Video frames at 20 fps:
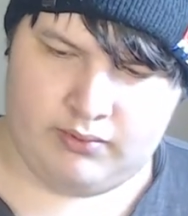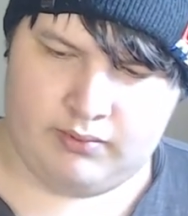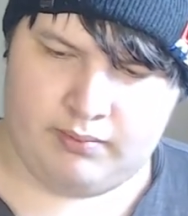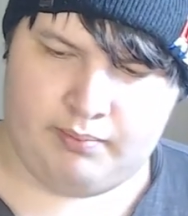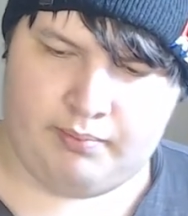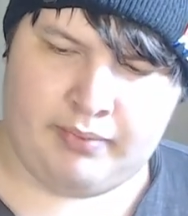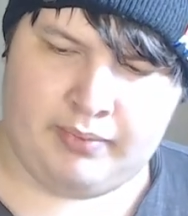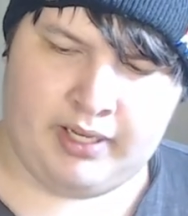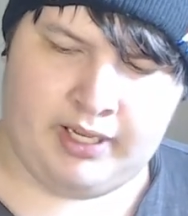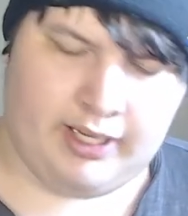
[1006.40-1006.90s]

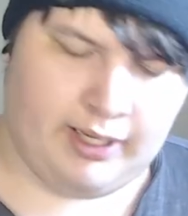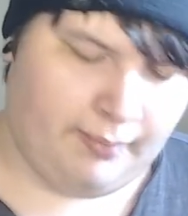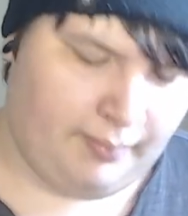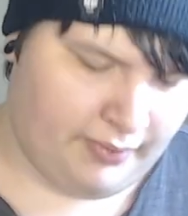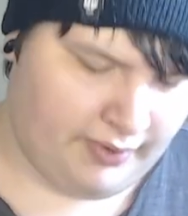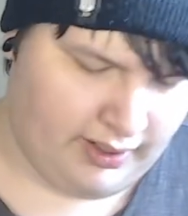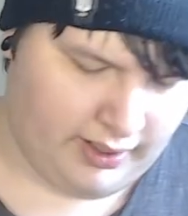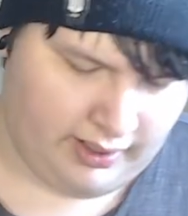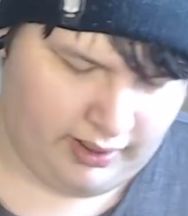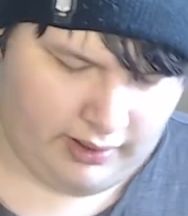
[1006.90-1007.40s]
Pop
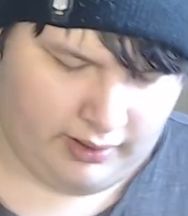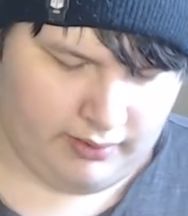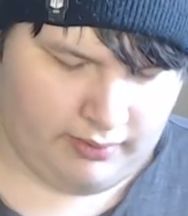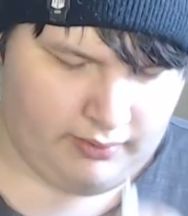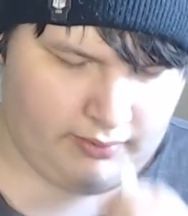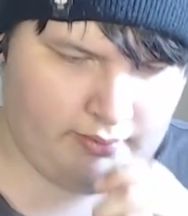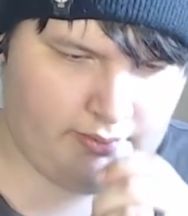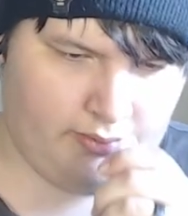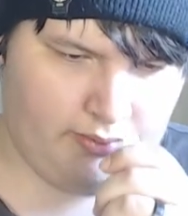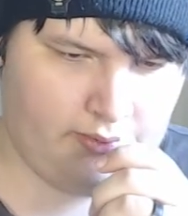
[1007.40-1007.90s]
the,
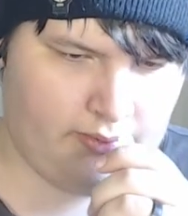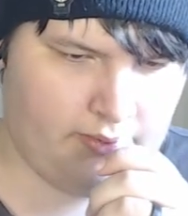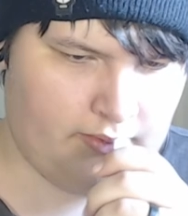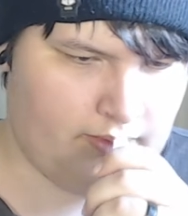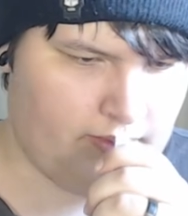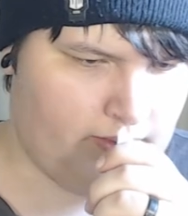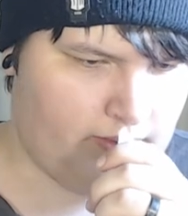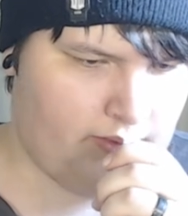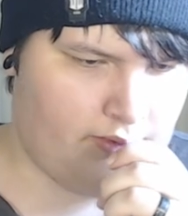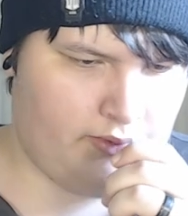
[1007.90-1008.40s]

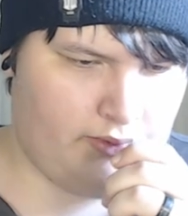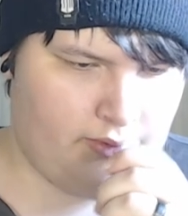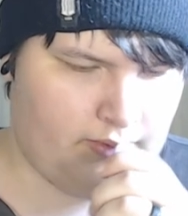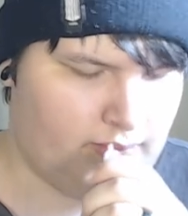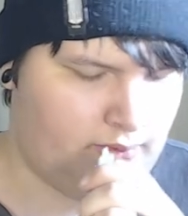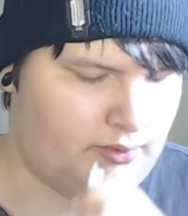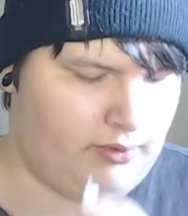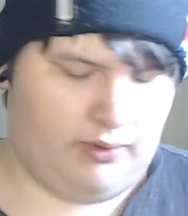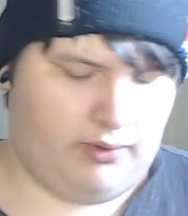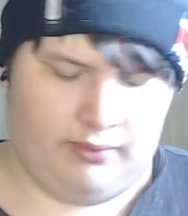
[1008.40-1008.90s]

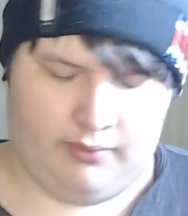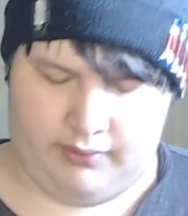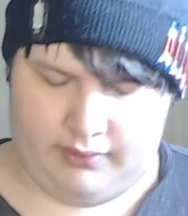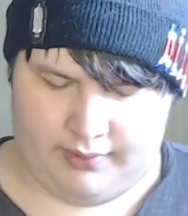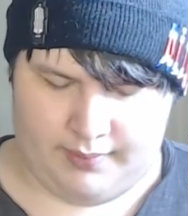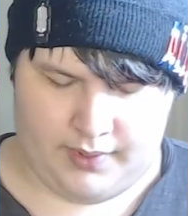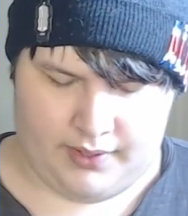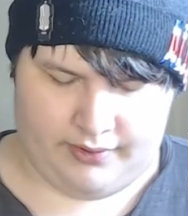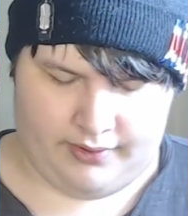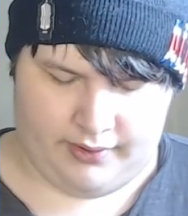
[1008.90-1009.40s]
mm,
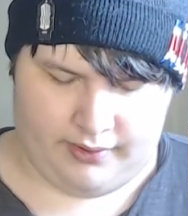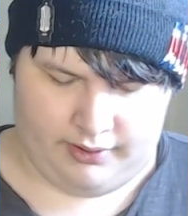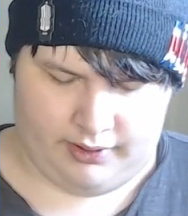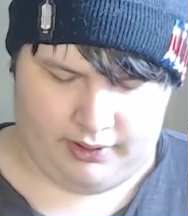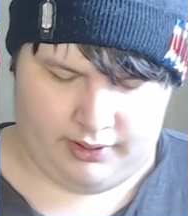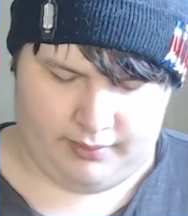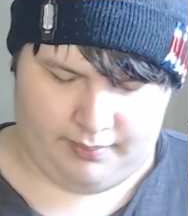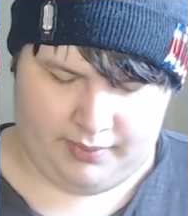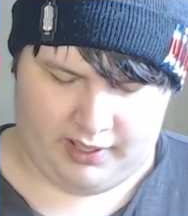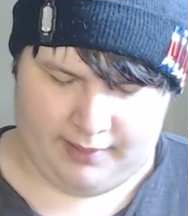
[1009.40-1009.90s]
smells so
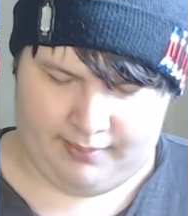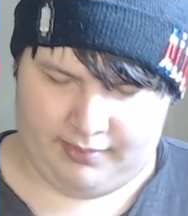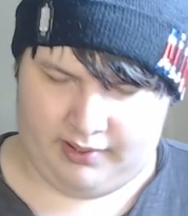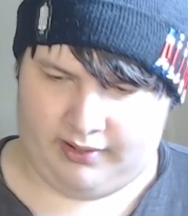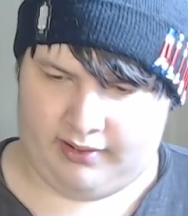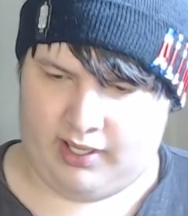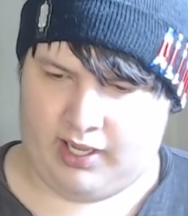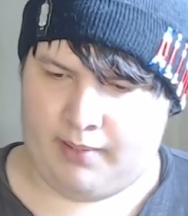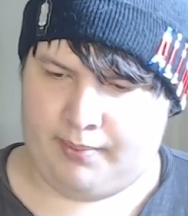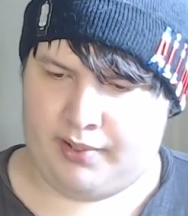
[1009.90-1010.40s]
good, pop the
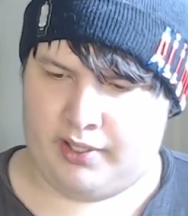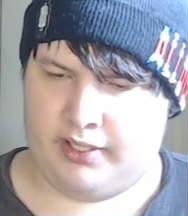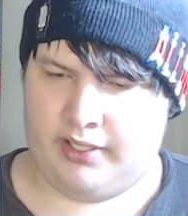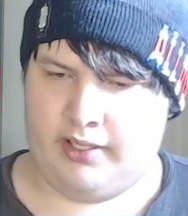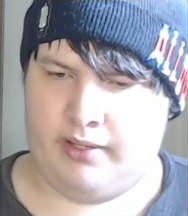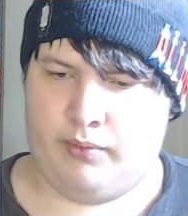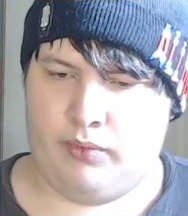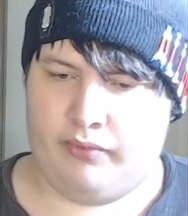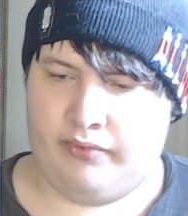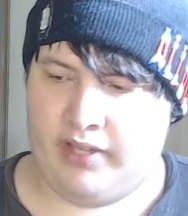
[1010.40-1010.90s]
top on it and
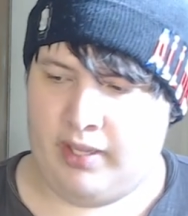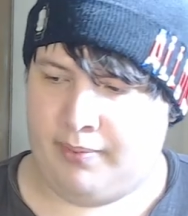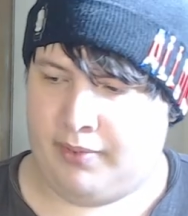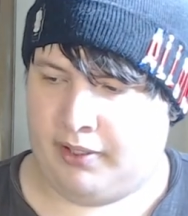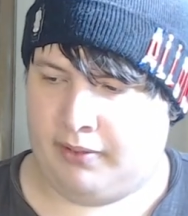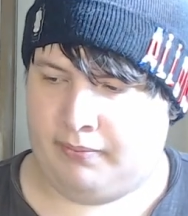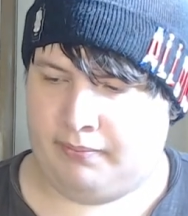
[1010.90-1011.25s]
we'll vape it.